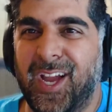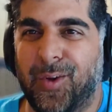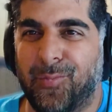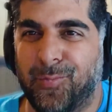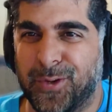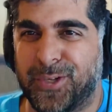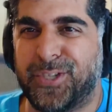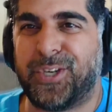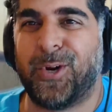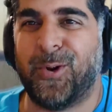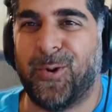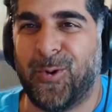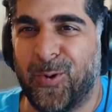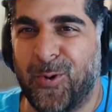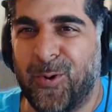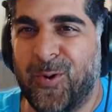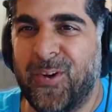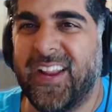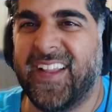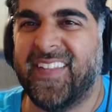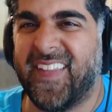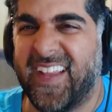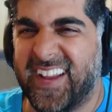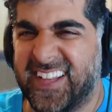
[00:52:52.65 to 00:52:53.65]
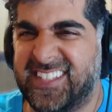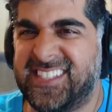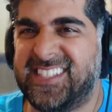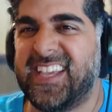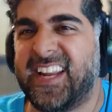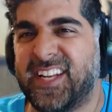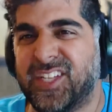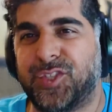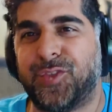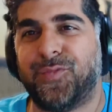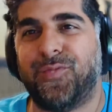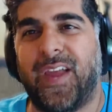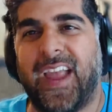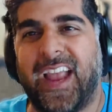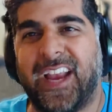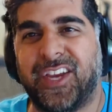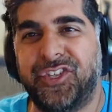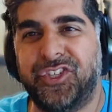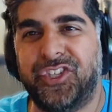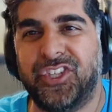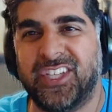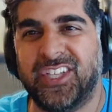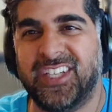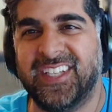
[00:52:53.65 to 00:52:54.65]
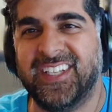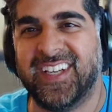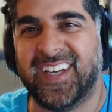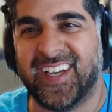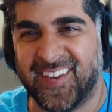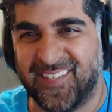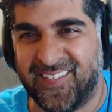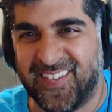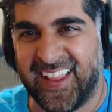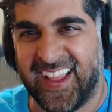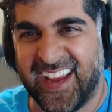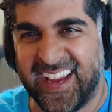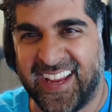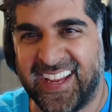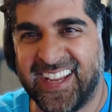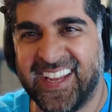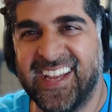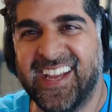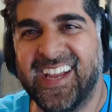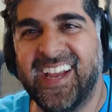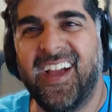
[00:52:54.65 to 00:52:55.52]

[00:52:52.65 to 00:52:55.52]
return and like satisfaction of like